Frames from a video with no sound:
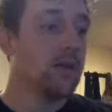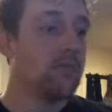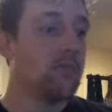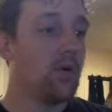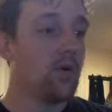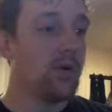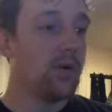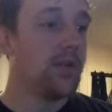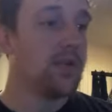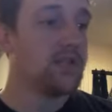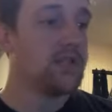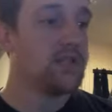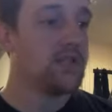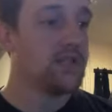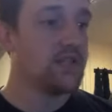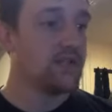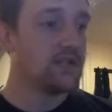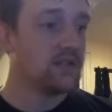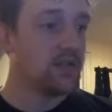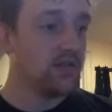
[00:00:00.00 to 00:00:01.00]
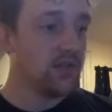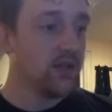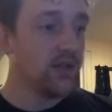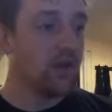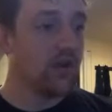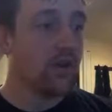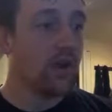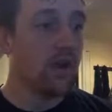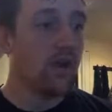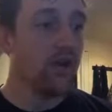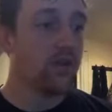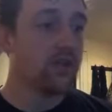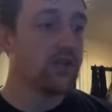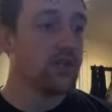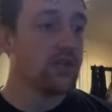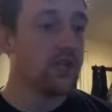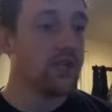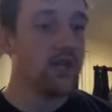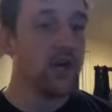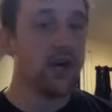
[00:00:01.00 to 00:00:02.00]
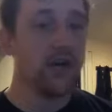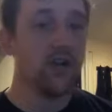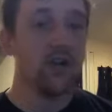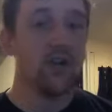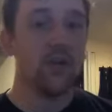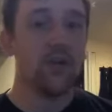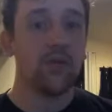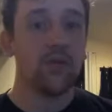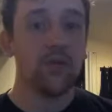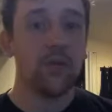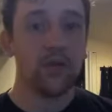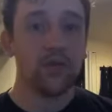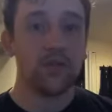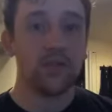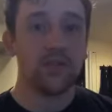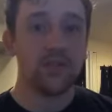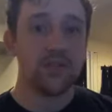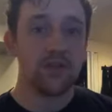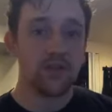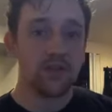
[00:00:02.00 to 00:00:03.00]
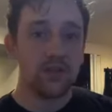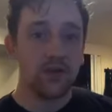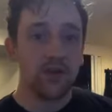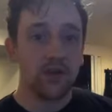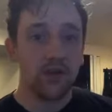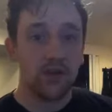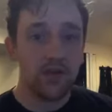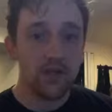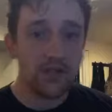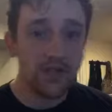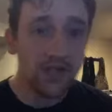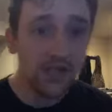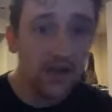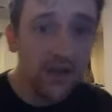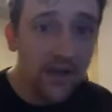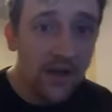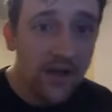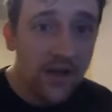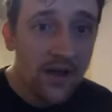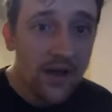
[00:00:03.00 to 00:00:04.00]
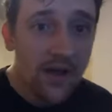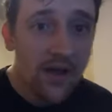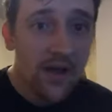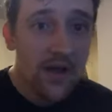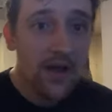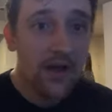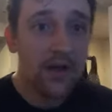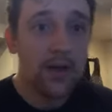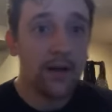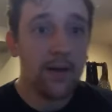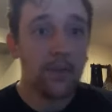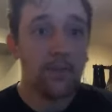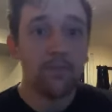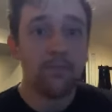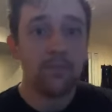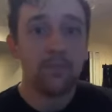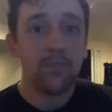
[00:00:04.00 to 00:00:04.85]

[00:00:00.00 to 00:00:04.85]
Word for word: Molinist soteriology, I call it the roses soteriology. Um,